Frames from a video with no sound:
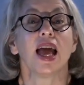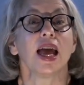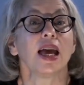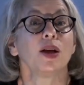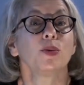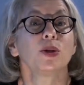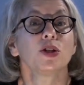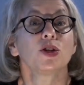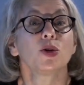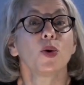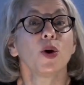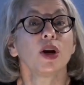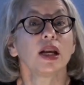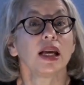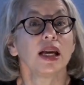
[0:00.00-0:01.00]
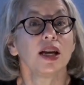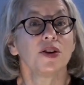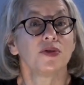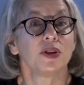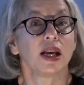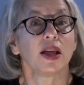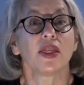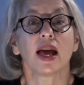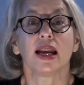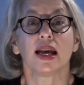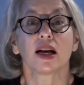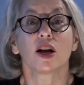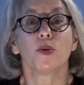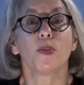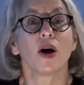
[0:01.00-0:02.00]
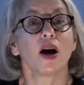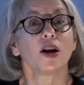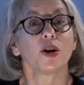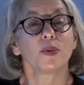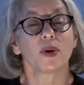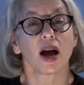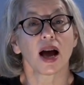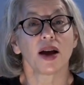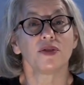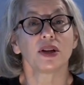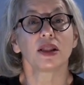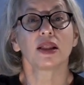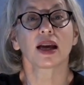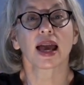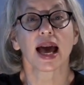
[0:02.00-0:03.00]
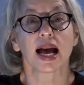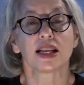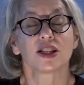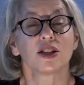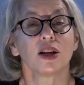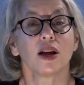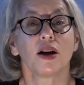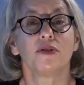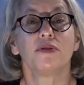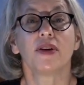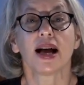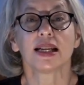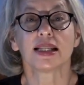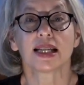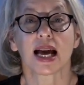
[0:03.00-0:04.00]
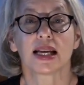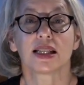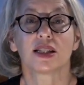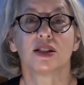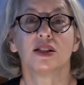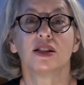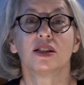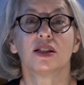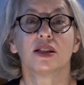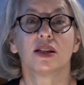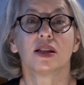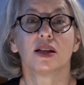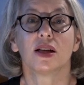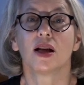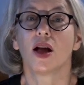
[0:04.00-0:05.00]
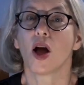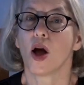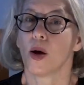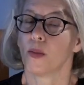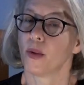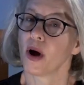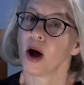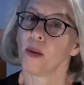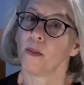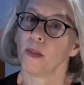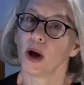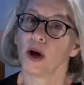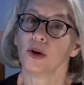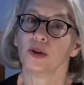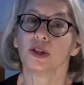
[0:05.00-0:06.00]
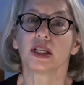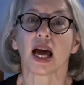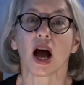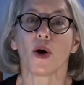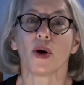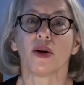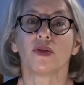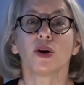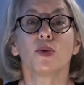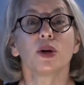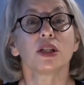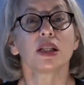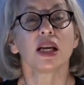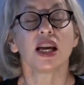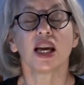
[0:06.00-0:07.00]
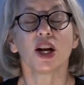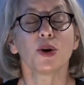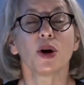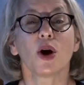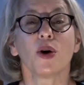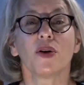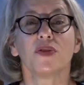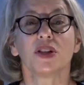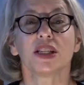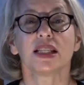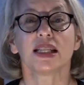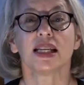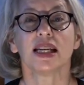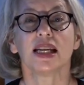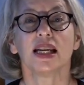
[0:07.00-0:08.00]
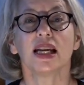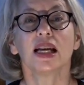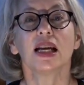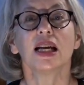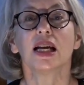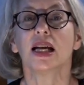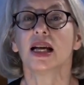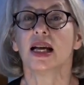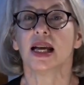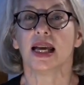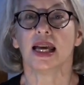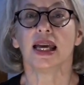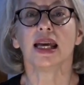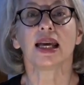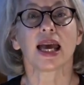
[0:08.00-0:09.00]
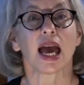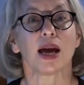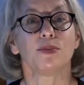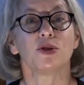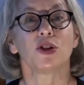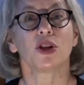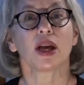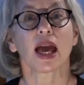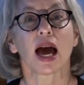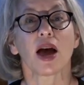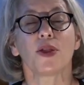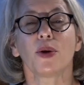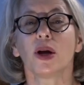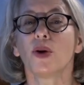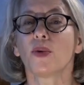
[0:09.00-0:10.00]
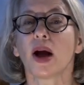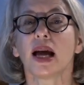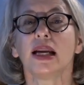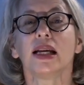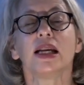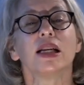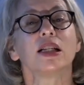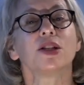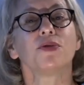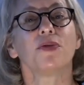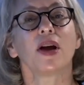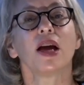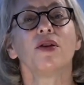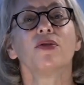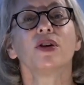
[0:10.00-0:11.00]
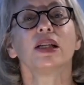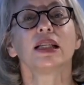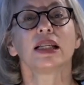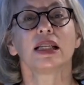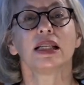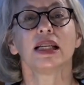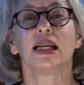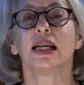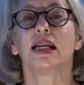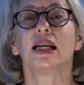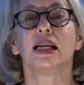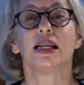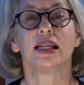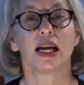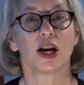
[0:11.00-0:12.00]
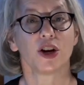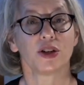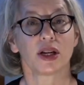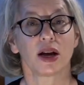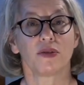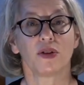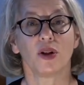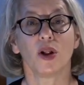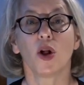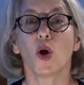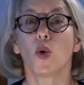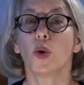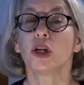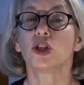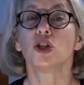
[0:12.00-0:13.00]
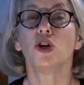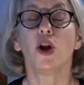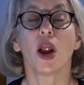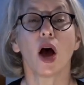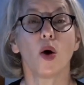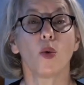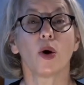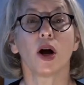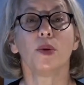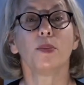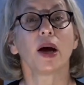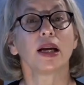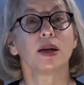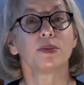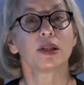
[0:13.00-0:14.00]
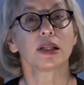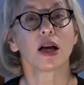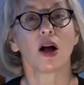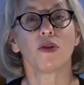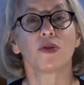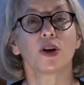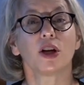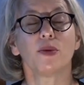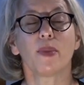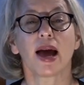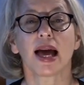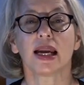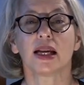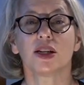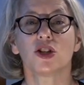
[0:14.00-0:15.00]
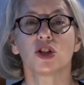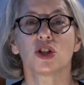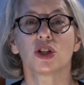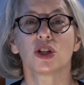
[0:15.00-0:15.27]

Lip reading: It was toward evening that Ichabod arrived at the castle of Van Tassel. Brom Bones, however, was the hero of the scene. He came to the gathering riding his favorite steed, Daredevil, which no one but himself could manage.